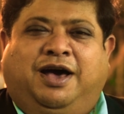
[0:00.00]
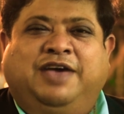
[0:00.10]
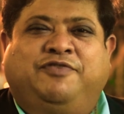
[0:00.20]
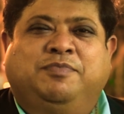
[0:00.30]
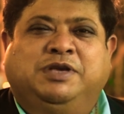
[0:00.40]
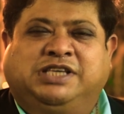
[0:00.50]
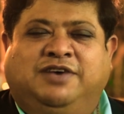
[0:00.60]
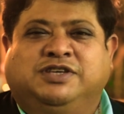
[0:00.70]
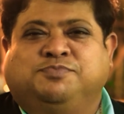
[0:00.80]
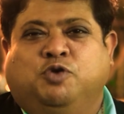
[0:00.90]
uh, F&B
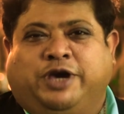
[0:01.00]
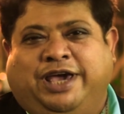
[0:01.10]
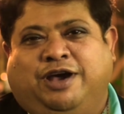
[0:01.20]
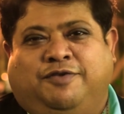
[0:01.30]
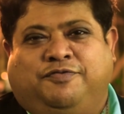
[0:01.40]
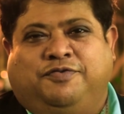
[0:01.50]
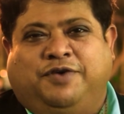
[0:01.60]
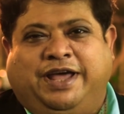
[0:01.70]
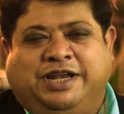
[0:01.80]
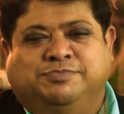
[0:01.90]
service bouquet
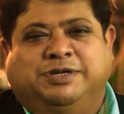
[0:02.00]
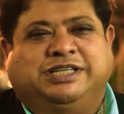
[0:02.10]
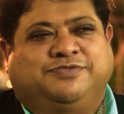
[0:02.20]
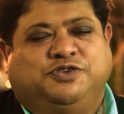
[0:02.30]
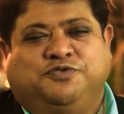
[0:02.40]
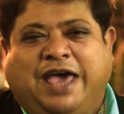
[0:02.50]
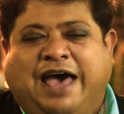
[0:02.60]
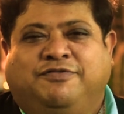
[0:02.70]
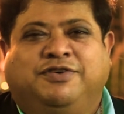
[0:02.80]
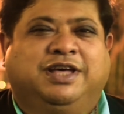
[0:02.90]
of arrangements which we
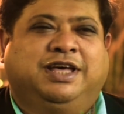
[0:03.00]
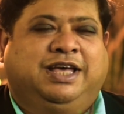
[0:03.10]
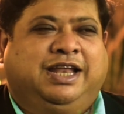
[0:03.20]
have.